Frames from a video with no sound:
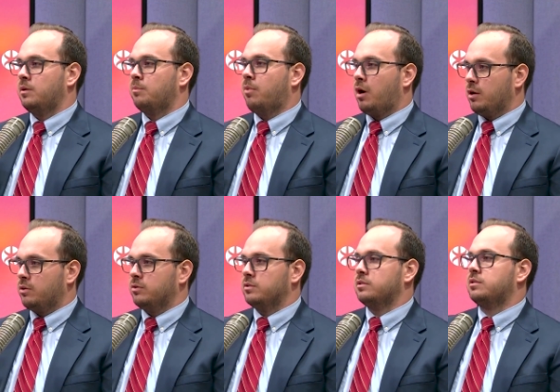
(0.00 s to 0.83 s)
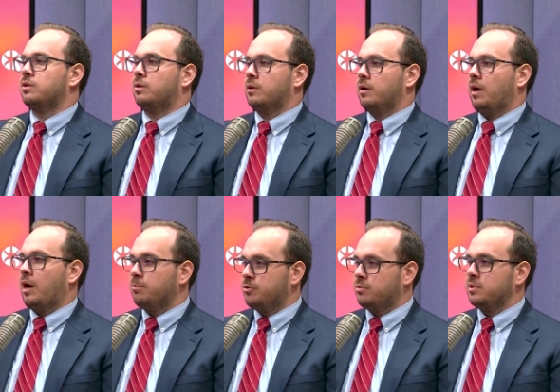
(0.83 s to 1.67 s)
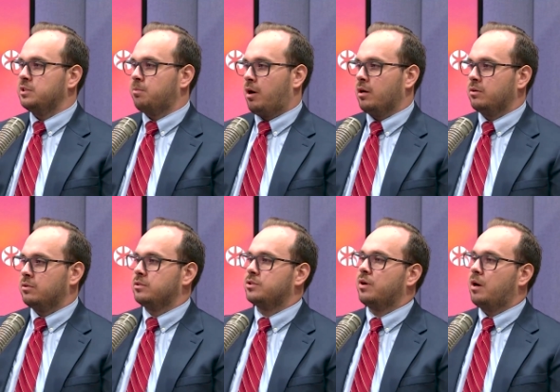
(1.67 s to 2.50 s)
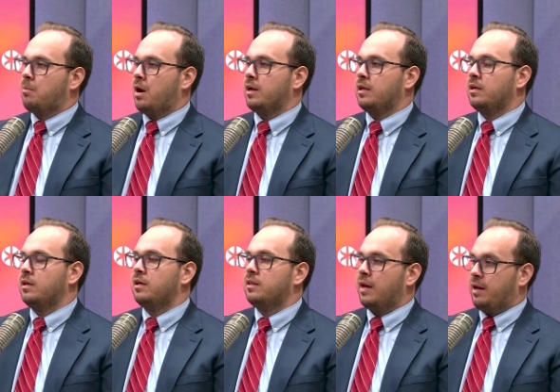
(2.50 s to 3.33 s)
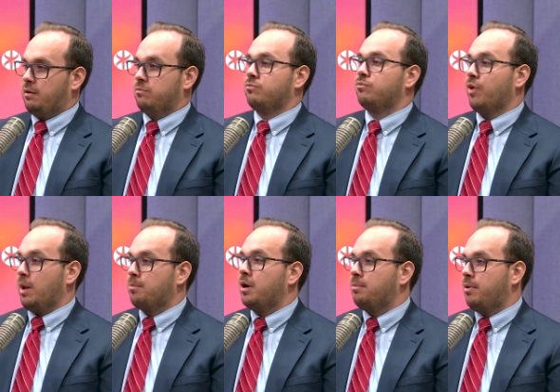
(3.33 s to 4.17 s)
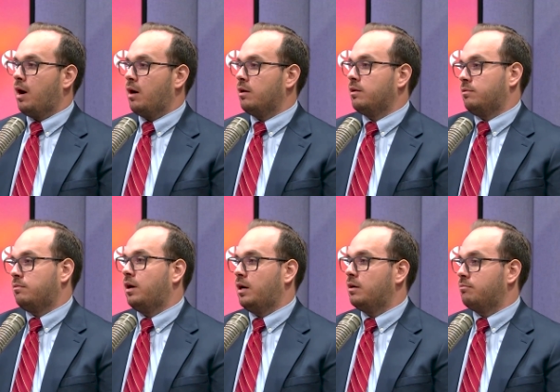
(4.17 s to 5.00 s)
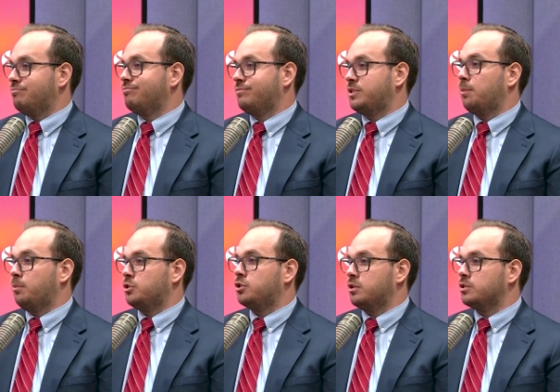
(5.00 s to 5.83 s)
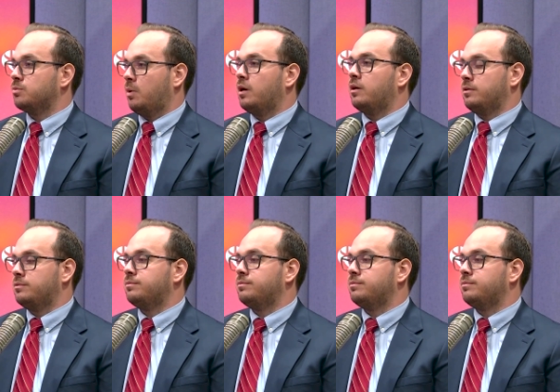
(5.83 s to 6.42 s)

particles or help to release particles through our body that ramp up our temperature as well.